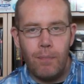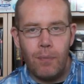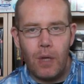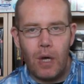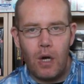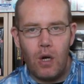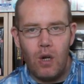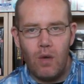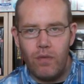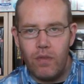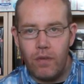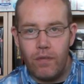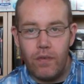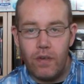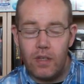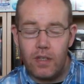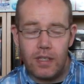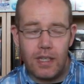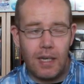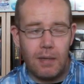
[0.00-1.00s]
I loved the
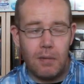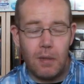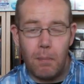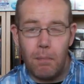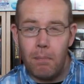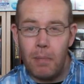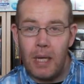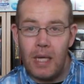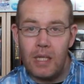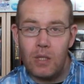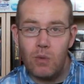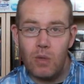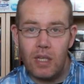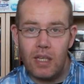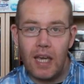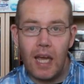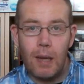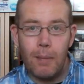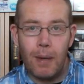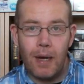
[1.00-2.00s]
first game to bits when it
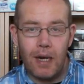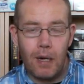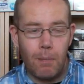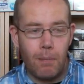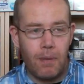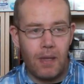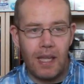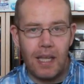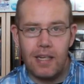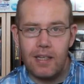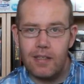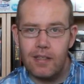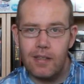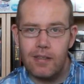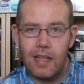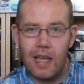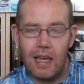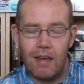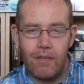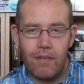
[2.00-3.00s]
came out, and I played it to
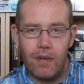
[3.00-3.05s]
death,